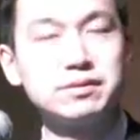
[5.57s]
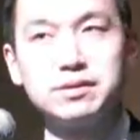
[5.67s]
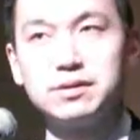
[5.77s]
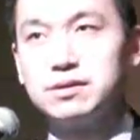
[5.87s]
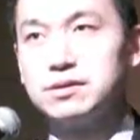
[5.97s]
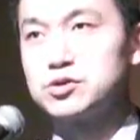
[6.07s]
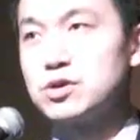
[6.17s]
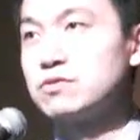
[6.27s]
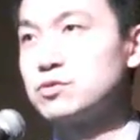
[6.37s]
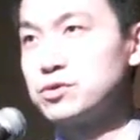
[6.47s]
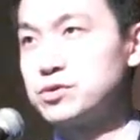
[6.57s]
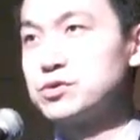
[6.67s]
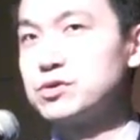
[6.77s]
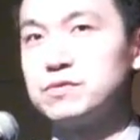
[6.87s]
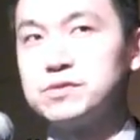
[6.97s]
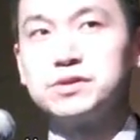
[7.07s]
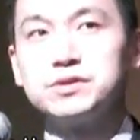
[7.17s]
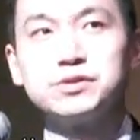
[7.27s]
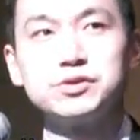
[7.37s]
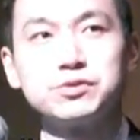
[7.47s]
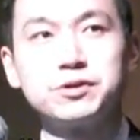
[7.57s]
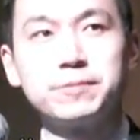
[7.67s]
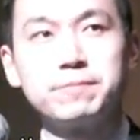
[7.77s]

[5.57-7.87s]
in the software as a service industry.